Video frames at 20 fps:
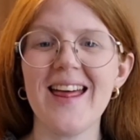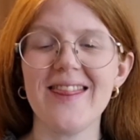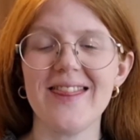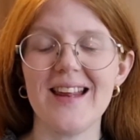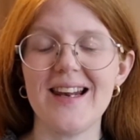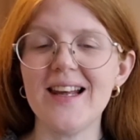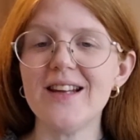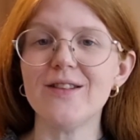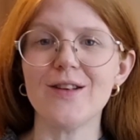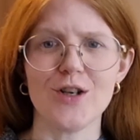the
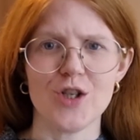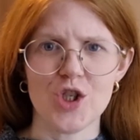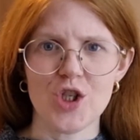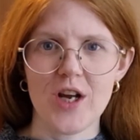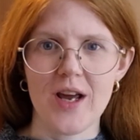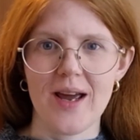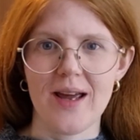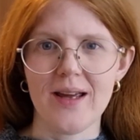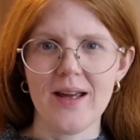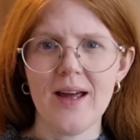letter
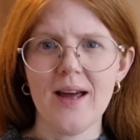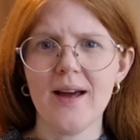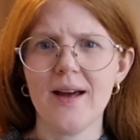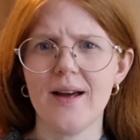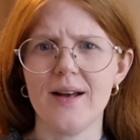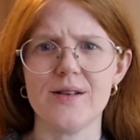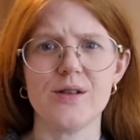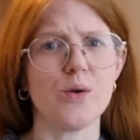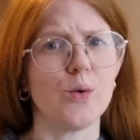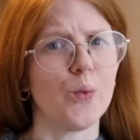J
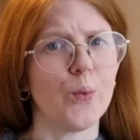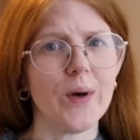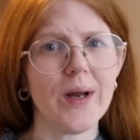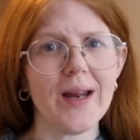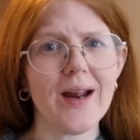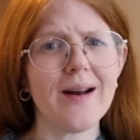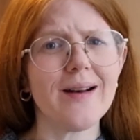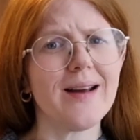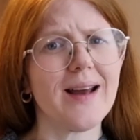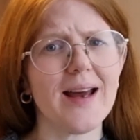has a
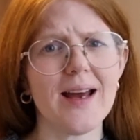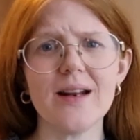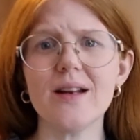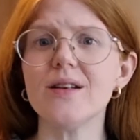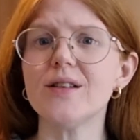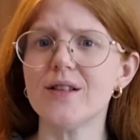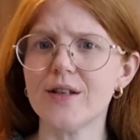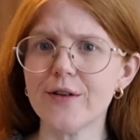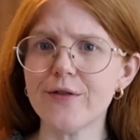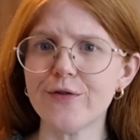weird and
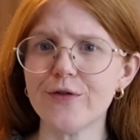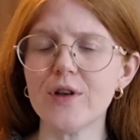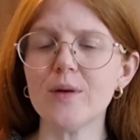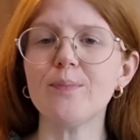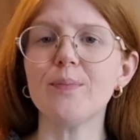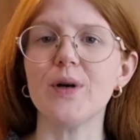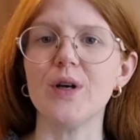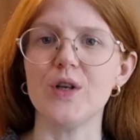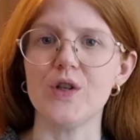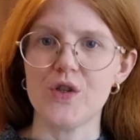a different
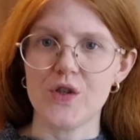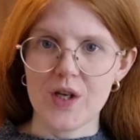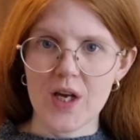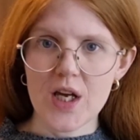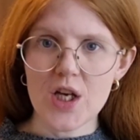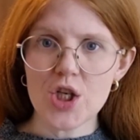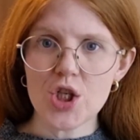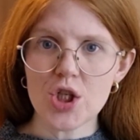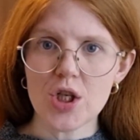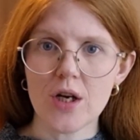
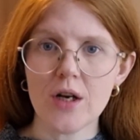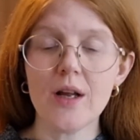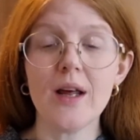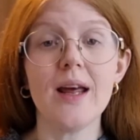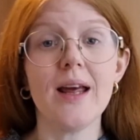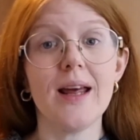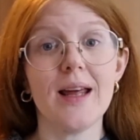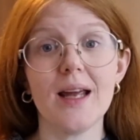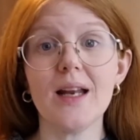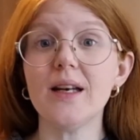
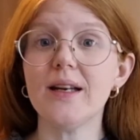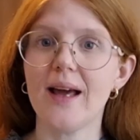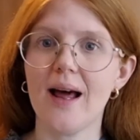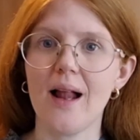pronunciation in the